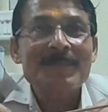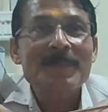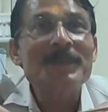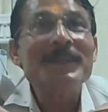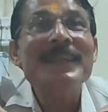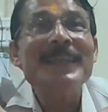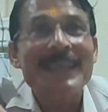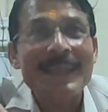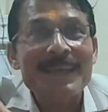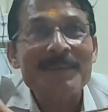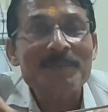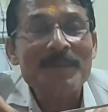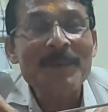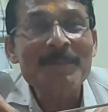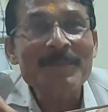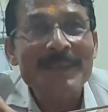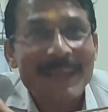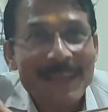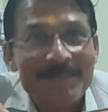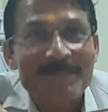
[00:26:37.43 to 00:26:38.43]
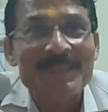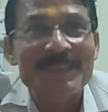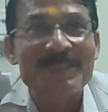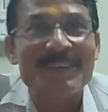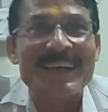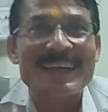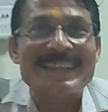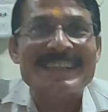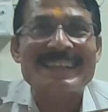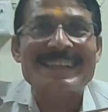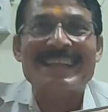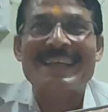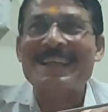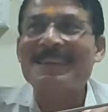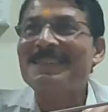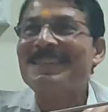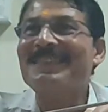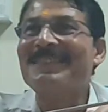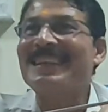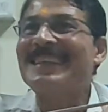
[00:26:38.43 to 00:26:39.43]
With the help of F device.
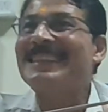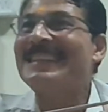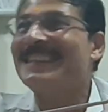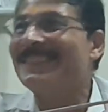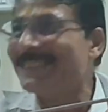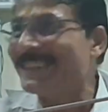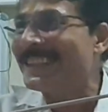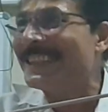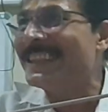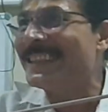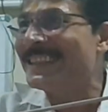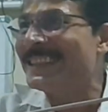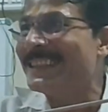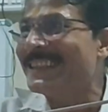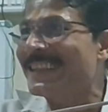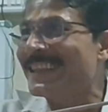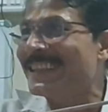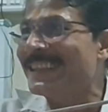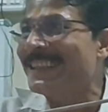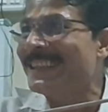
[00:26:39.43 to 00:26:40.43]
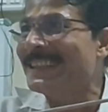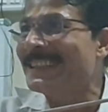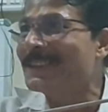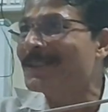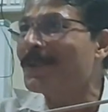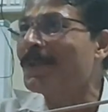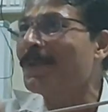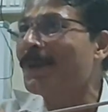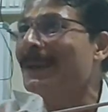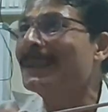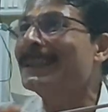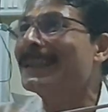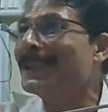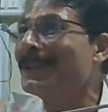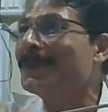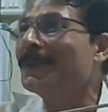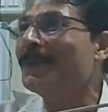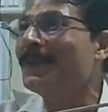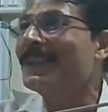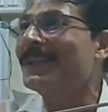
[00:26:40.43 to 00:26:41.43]
F device is very easy technique, so one
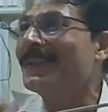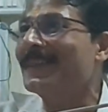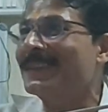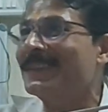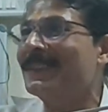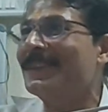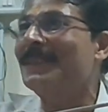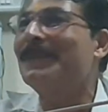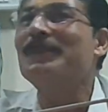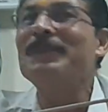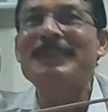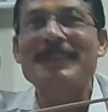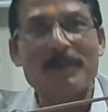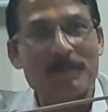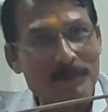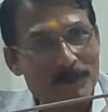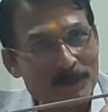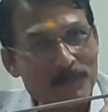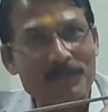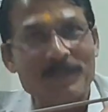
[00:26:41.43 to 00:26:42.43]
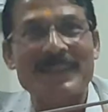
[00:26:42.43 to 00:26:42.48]
can do it. Actually, we are supposed to